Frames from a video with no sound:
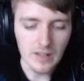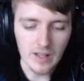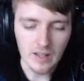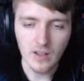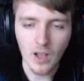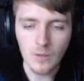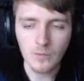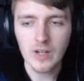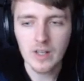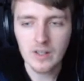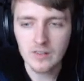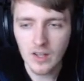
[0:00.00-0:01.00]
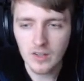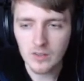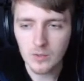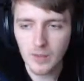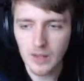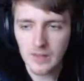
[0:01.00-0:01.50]
deck. I'm really excited
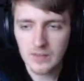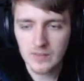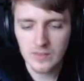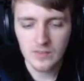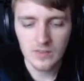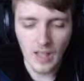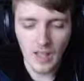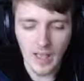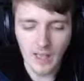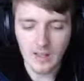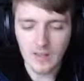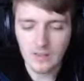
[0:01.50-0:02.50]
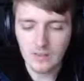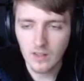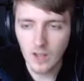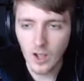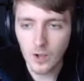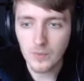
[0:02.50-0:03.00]
to play this, and
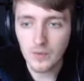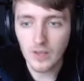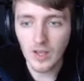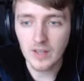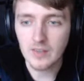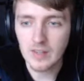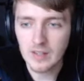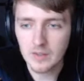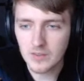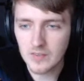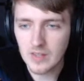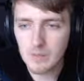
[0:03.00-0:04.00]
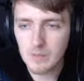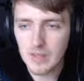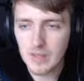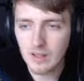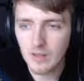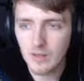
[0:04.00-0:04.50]
I hope you guys are here to see
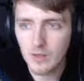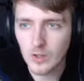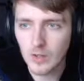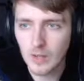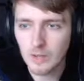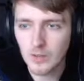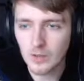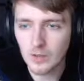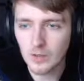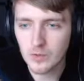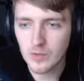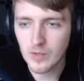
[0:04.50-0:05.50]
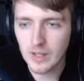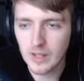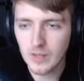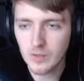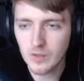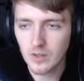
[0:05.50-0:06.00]
me absolutely lose it. I
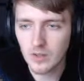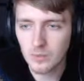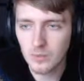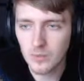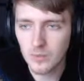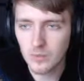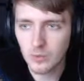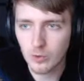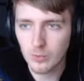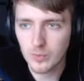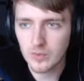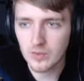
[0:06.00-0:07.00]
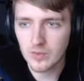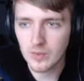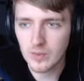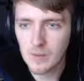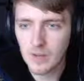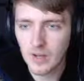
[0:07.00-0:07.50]
guess we could cut both the drawbridges
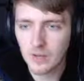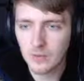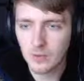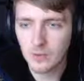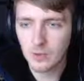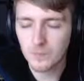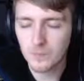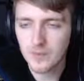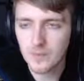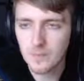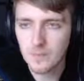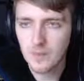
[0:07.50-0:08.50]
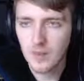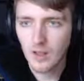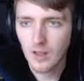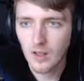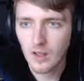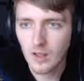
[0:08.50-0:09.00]
with the amount of 2-drops.
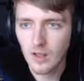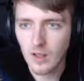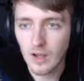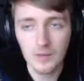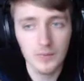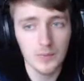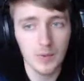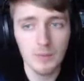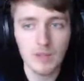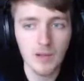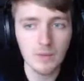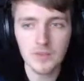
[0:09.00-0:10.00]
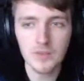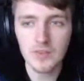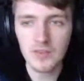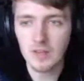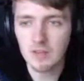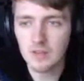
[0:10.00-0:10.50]
I mean, I'm just
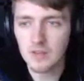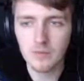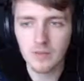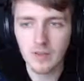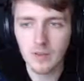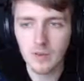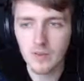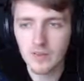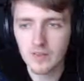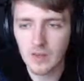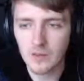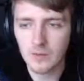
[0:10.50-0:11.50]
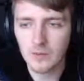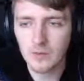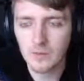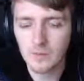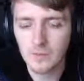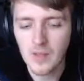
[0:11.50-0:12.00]
going to have to figure out what to get rid of.
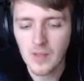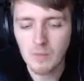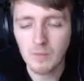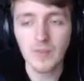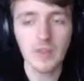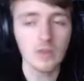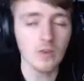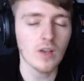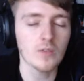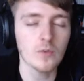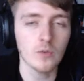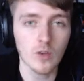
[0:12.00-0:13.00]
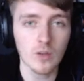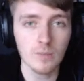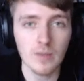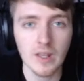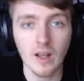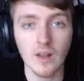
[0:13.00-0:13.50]
But thank you guys for joining
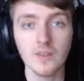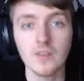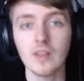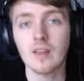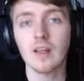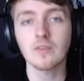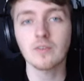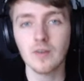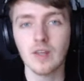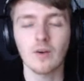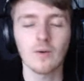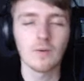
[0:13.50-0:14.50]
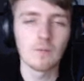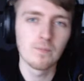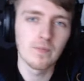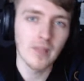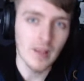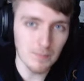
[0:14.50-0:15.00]
me, and I'll see you in the next video.
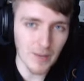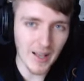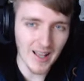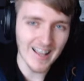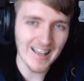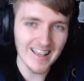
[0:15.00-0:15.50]
Bye!